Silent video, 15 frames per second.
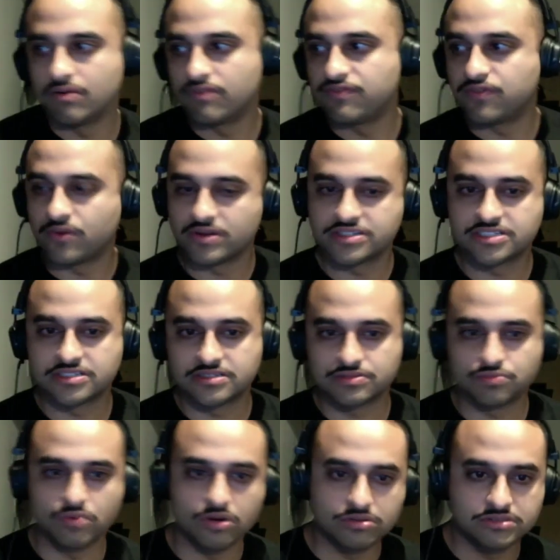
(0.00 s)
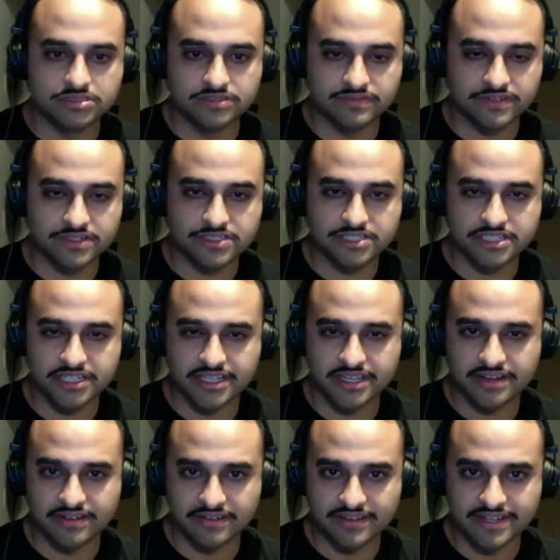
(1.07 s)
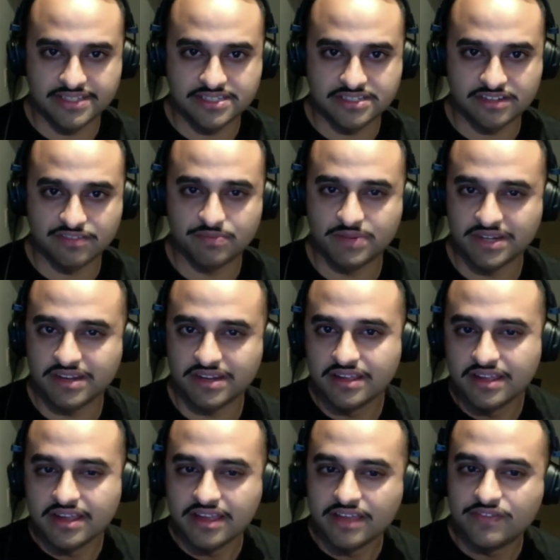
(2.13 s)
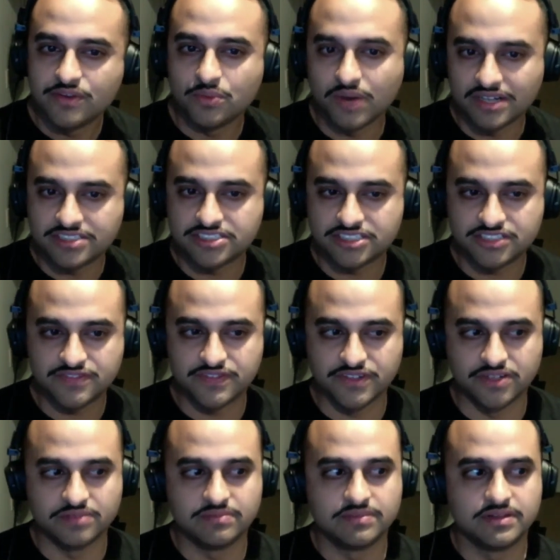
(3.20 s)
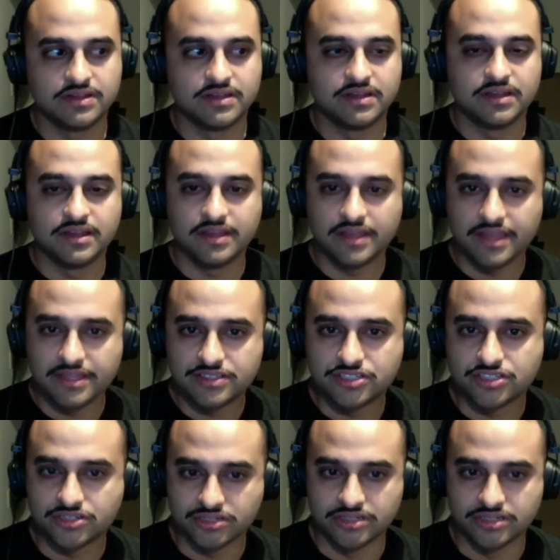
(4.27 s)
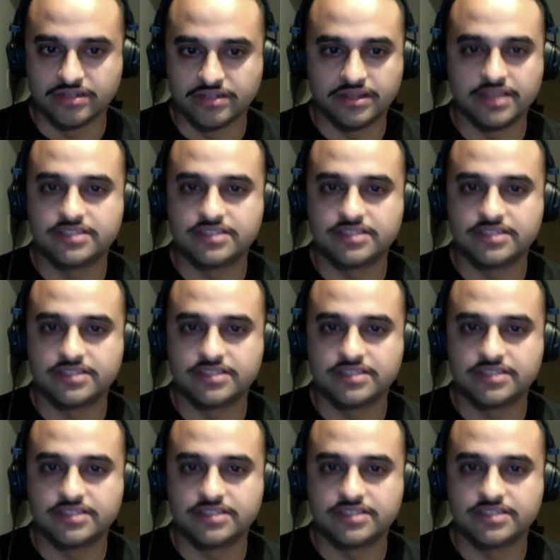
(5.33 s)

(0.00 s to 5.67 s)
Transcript: forced woke diversity and all that stuff. But if you watch this film, it's good. It's